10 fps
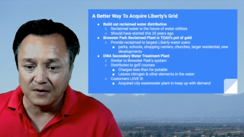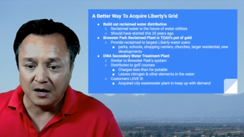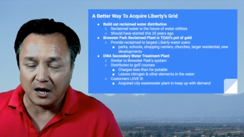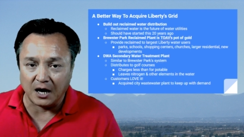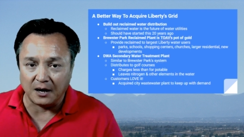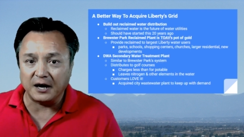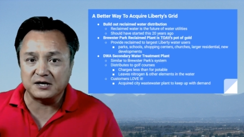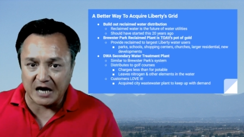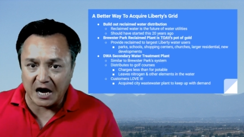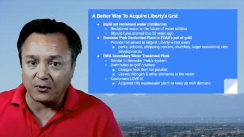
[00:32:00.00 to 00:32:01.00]
Uh,
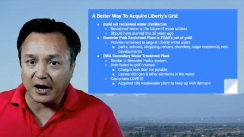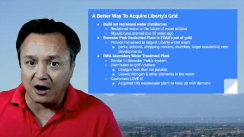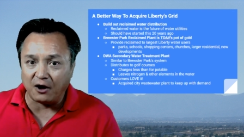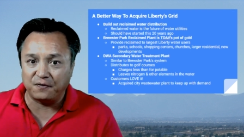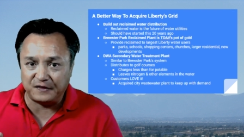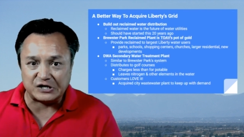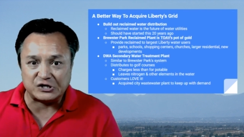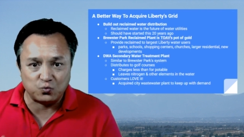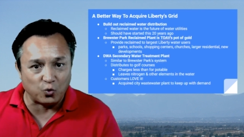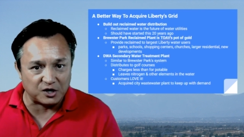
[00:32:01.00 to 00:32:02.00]
example how
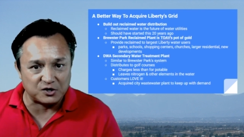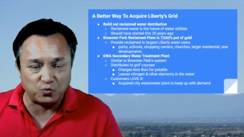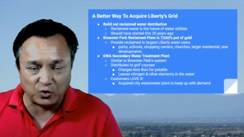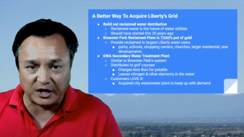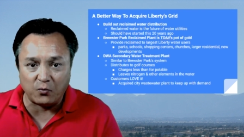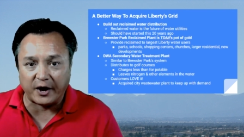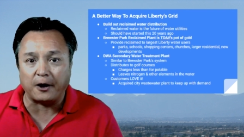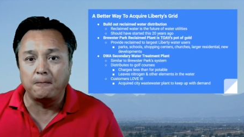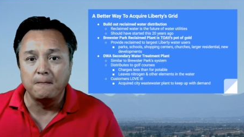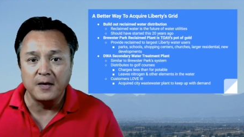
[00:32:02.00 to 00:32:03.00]
this works really
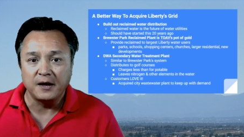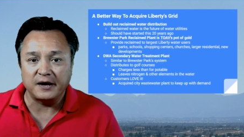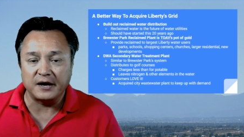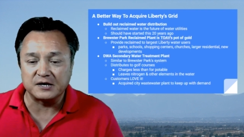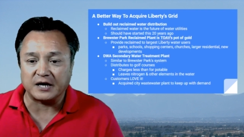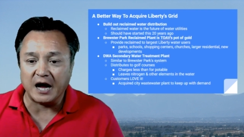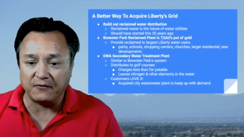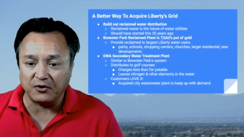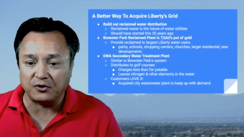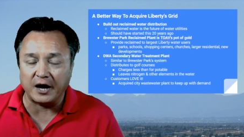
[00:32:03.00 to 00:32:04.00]
well is I have
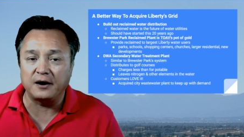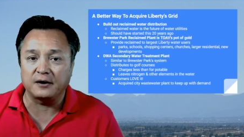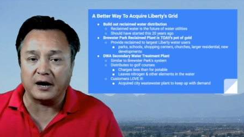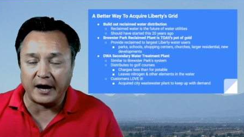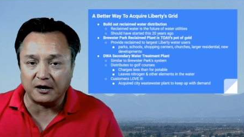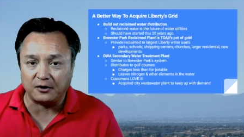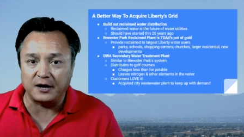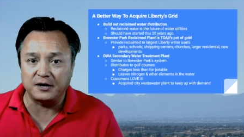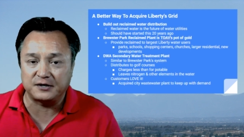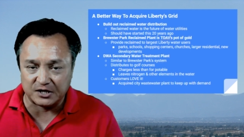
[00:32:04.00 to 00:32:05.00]
a client, I had a
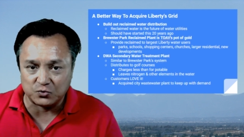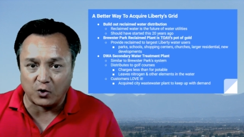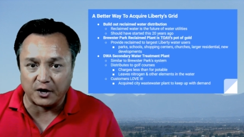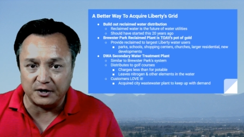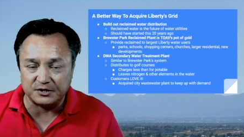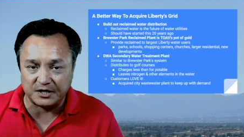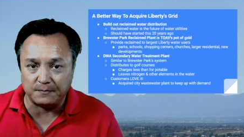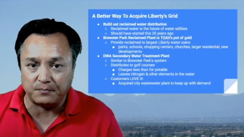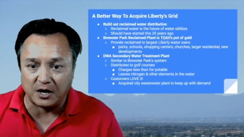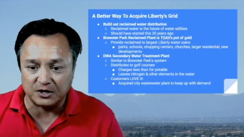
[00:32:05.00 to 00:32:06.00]
client, Desert Water Agency
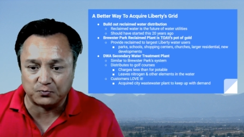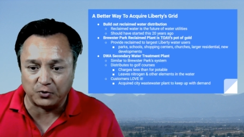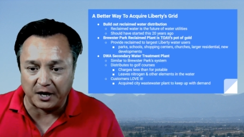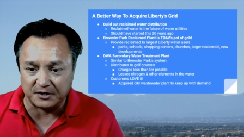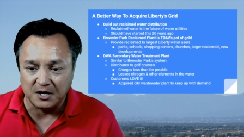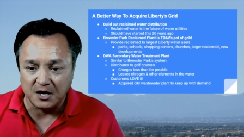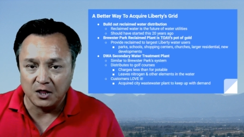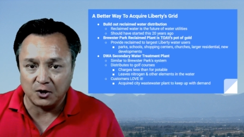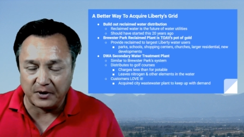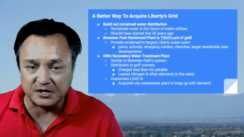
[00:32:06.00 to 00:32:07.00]
in Palm Springs.
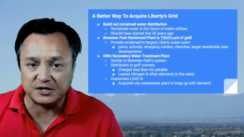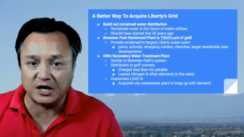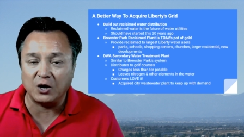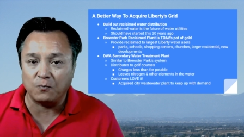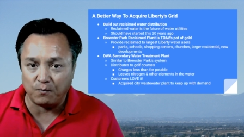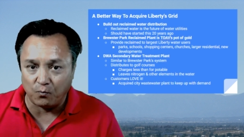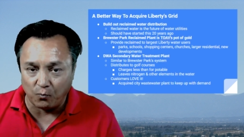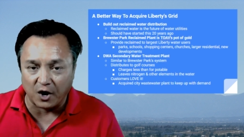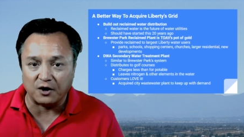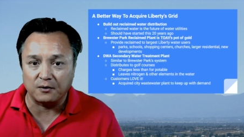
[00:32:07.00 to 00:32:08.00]
They're basically
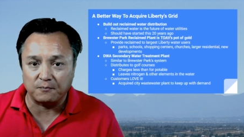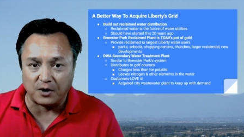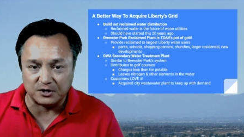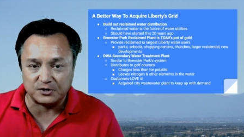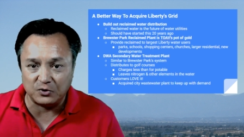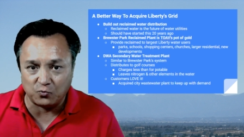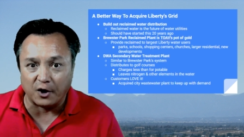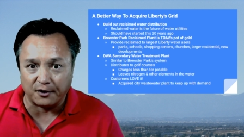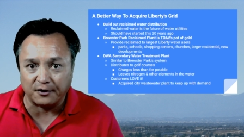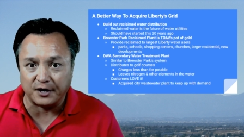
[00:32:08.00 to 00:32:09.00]
water, Palm Springs
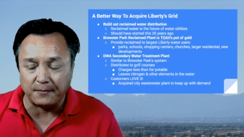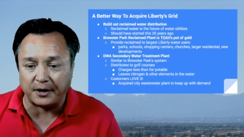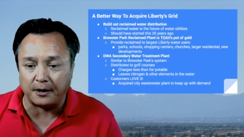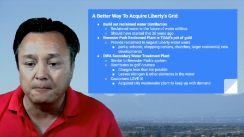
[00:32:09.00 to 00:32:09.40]
Water Company.